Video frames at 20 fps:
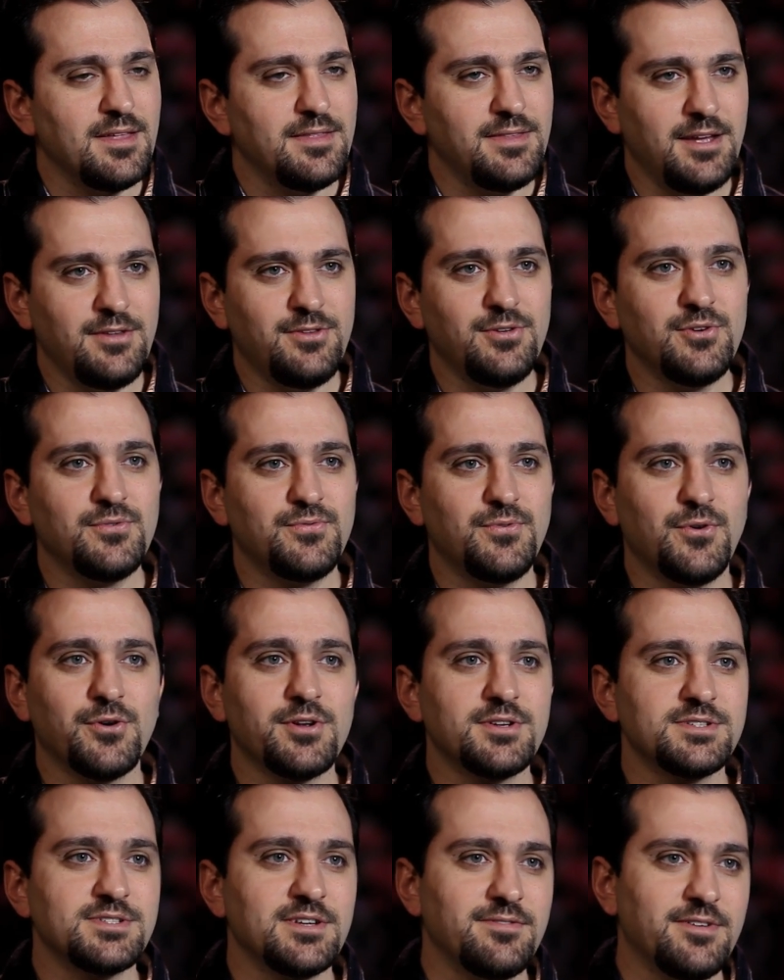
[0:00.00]
They took
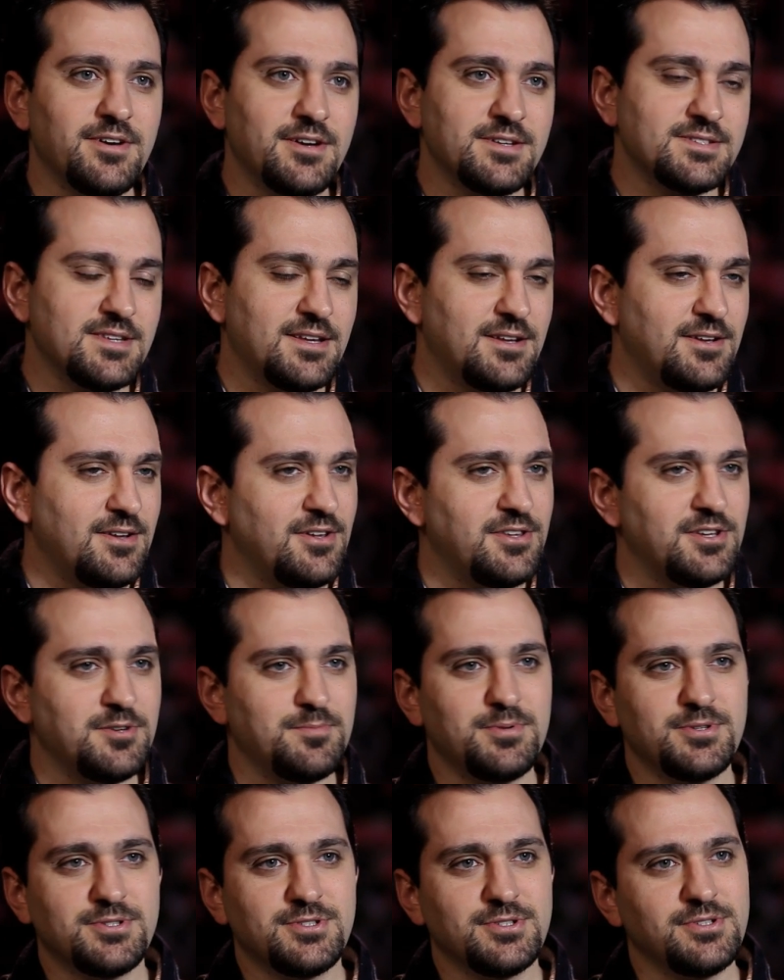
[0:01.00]
photos of us and other
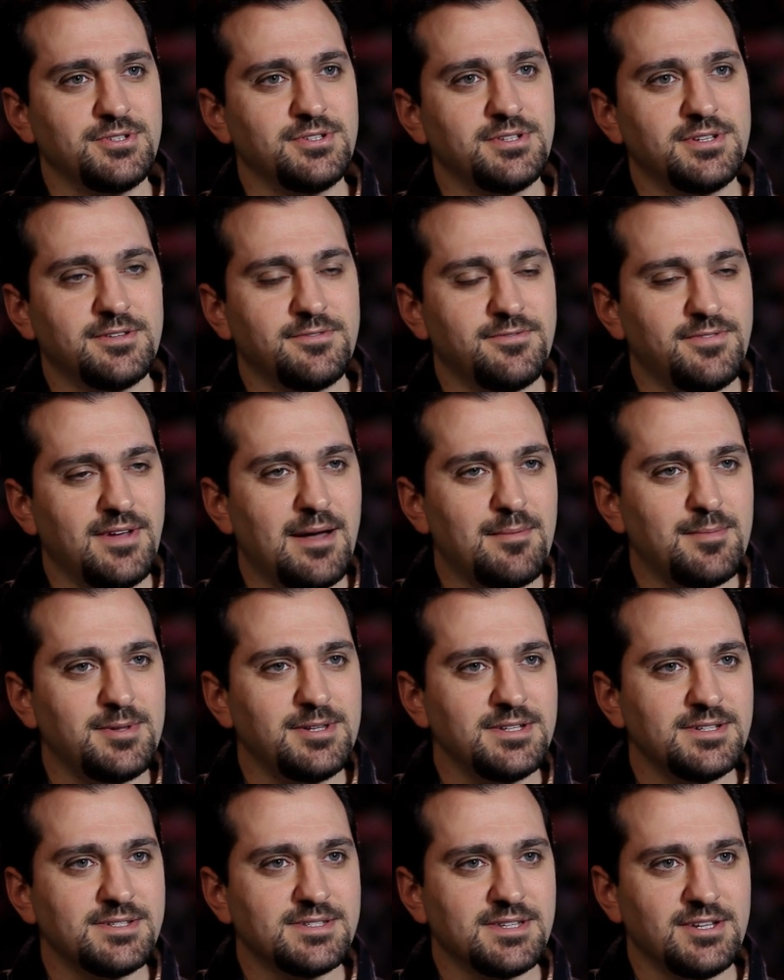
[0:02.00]
persecuted
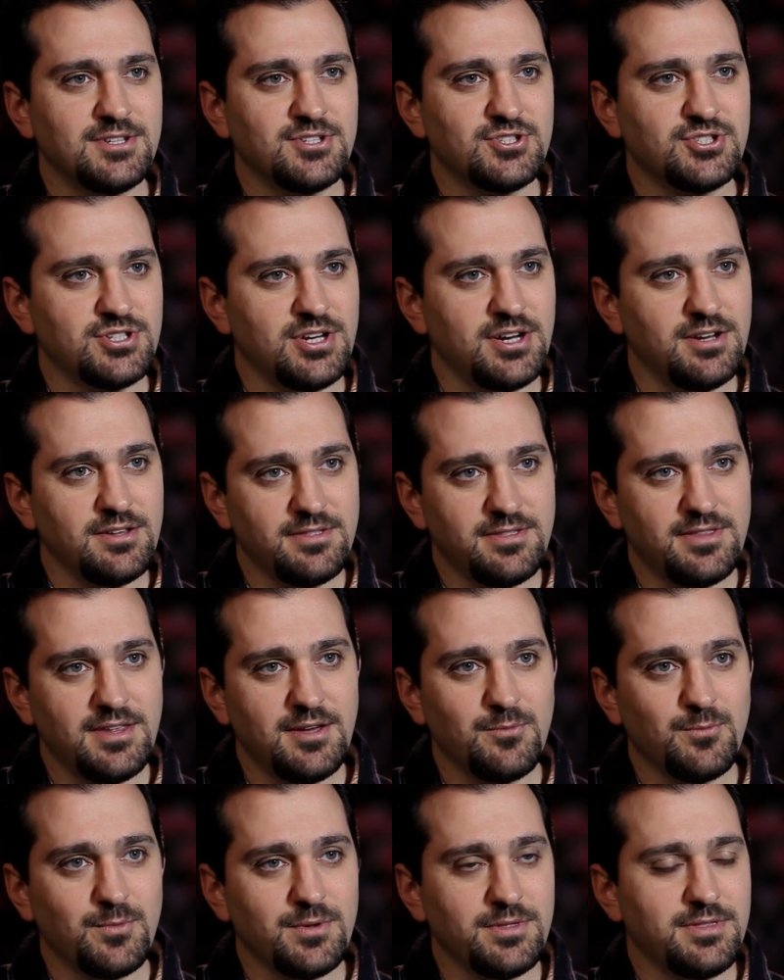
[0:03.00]
families and shared
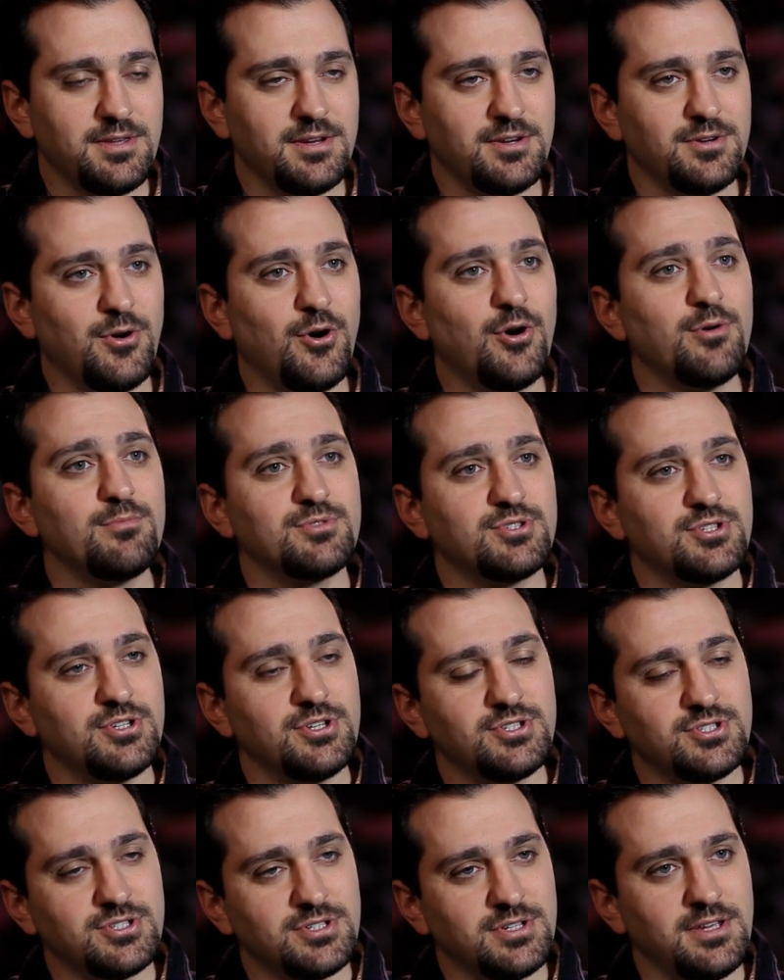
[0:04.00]
them with their home church